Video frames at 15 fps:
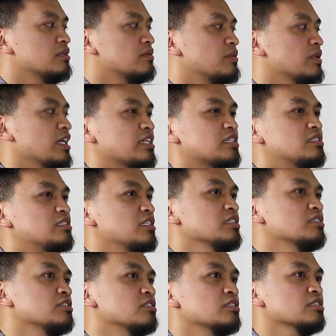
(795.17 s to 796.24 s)
we're like
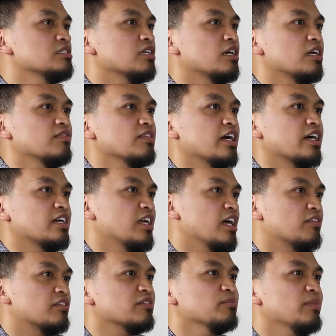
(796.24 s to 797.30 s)
sisters that have like
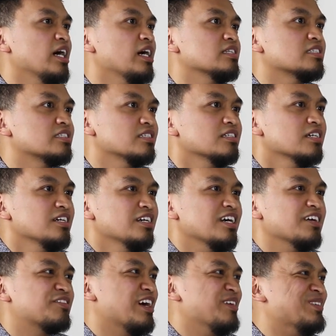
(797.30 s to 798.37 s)
never met,
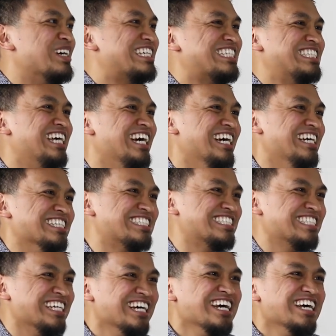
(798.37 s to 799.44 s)
if that makes
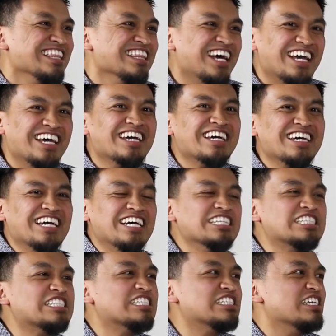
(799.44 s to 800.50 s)
sense. Uh-huh. Yeah. Like
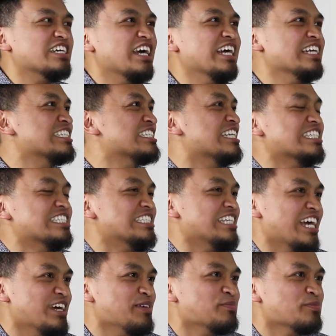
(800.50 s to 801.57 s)
it's, it's the
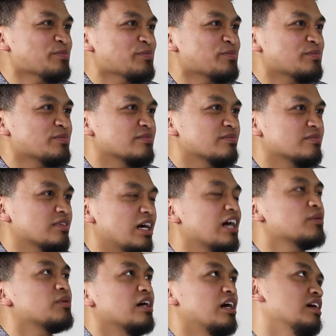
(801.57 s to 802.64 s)
same, I
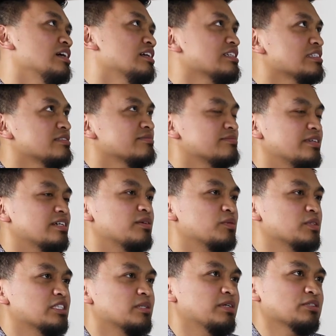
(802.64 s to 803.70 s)
don't want, uh,
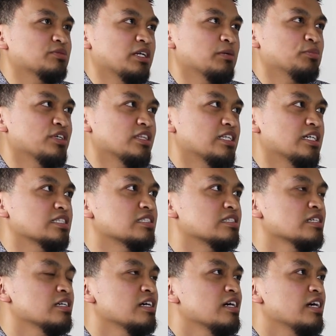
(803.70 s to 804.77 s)
what's the best way to put
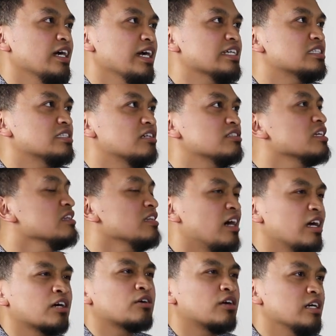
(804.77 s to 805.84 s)
this? It, there's a
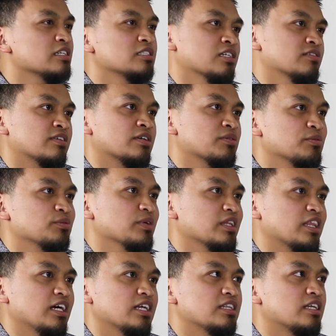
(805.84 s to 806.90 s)
lot of crossover with
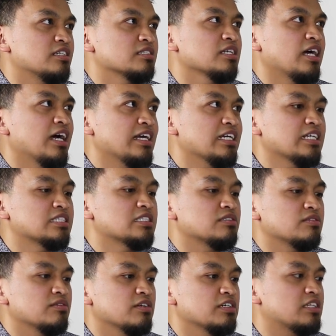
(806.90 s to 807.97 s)
mm-hmm. it. There's, a, and
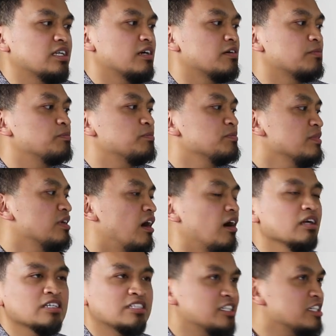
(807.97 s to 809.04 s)
it's, they're,
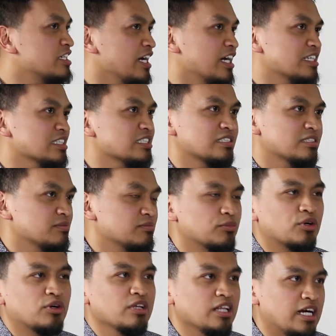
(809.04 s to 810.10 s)
all under dance,
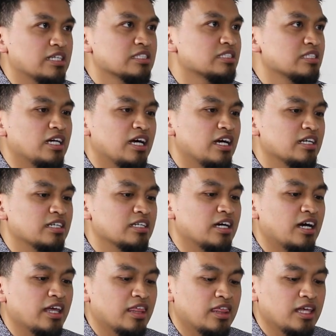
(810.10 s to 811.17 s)
more or less, and
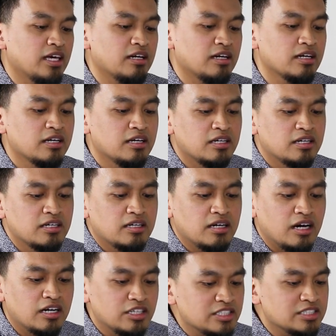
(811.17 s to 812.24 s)
I think
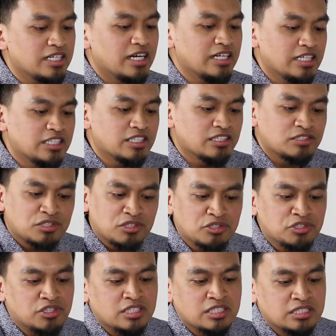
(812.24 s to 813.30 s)
understanding each other's
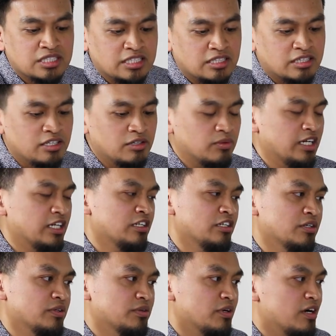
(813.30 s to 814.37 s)
culture is like a good way to
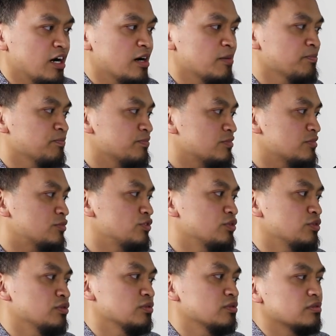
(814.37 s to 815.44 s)
do um,
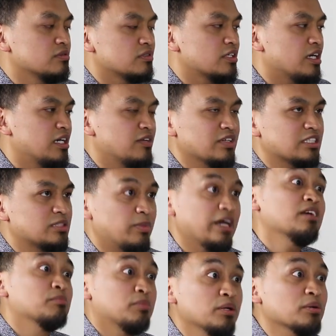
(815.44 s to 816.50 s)
to kind of
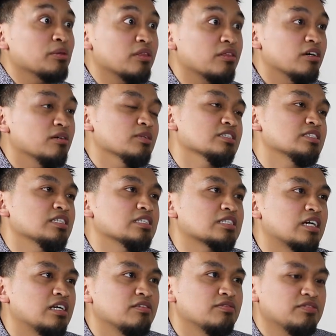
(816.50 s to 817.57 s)
expand both almost, and it's
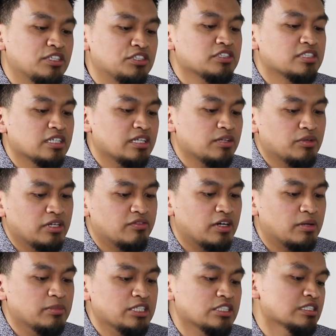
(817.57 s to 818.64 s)
kind of interestingly one of
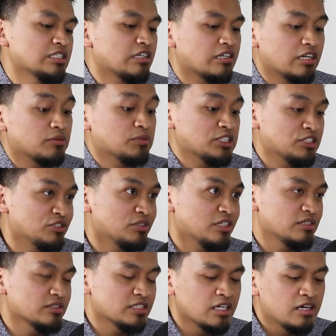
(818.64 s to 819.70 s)
our missions here at On One
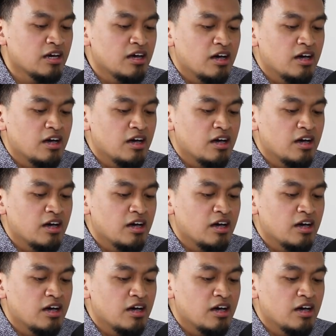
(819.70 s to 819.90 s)
Studios.